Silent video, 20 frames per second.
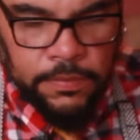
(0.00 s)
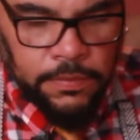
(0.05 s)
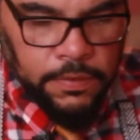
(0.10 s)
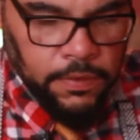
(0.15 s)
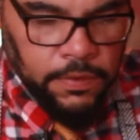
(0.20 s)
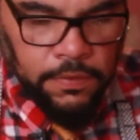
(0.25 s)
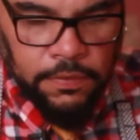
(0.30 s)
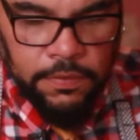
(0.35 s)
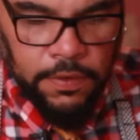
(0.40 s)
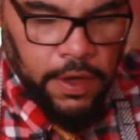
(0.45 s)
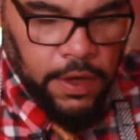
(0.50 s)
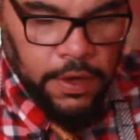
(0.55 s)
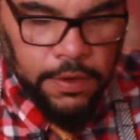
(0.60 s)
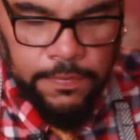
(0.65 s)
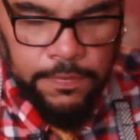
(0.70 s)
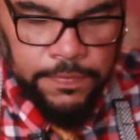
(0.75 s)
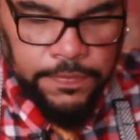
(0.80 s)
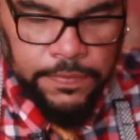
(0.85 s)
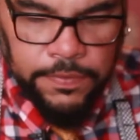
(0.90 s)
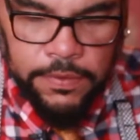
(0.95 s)
All right.
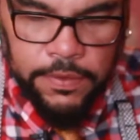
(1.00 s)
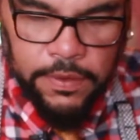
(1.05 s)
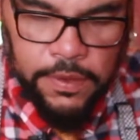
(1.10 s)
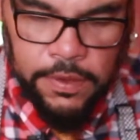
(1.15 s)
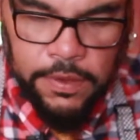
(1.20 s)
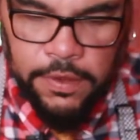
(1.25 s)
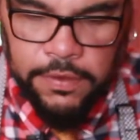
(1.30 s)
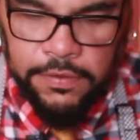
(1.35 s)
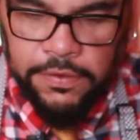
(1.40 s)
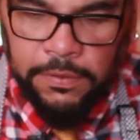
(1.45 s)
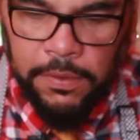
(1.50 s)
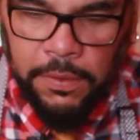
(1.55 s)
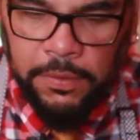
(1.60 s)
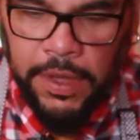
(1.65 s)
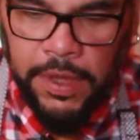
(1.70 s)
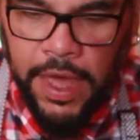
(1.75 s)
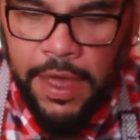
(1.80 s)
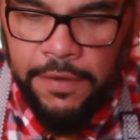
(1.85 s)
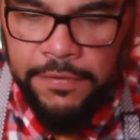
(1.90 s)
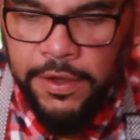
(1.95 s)
Let's see what we
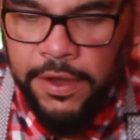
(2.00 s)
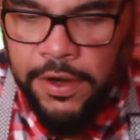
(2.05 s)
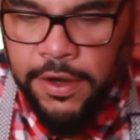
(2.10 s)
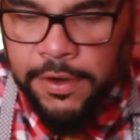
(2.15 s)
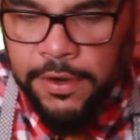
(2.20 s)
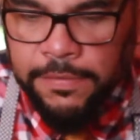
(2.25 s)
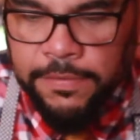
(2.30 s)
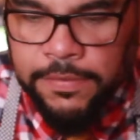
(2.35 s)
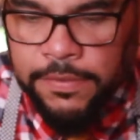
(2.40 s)
have here.